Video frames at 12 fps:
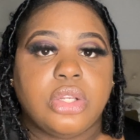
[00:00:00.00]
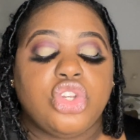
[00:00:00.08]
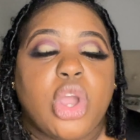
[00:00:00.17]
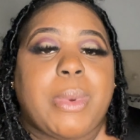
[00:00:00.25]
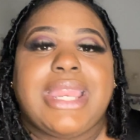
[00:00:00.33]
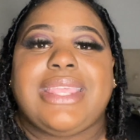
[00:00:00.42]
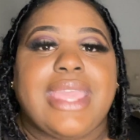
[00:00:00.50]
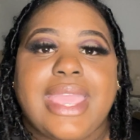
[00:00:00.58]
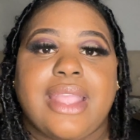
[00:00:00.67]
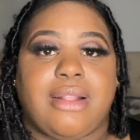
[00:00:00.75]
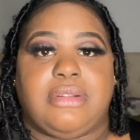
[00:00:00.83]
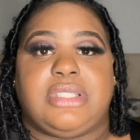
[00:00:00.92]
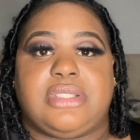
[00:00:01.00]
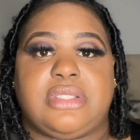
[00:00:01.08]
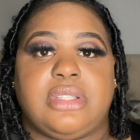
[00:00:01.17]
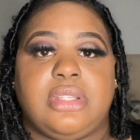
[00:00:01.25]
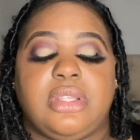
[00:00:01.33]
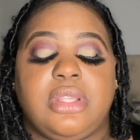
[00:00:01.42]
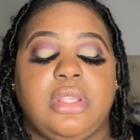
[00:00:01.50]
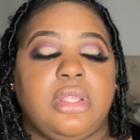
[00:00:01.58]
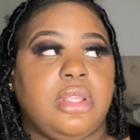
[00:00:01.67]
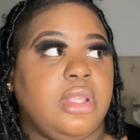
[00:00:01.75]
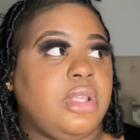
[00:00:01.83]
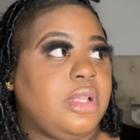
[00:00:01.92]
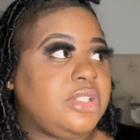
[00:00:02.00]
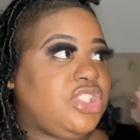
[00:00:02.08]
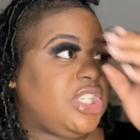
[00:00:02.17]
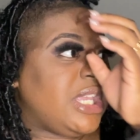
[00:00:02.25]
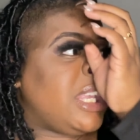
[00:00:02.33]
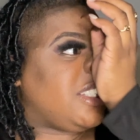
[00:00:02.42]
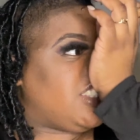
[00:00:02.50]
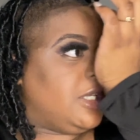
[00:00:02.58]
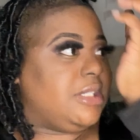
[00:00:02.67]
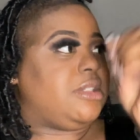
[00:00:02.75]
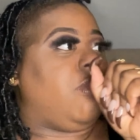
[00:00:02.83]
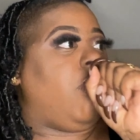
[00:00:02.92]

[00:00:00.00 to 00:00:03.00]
Nobody cares. Jesus.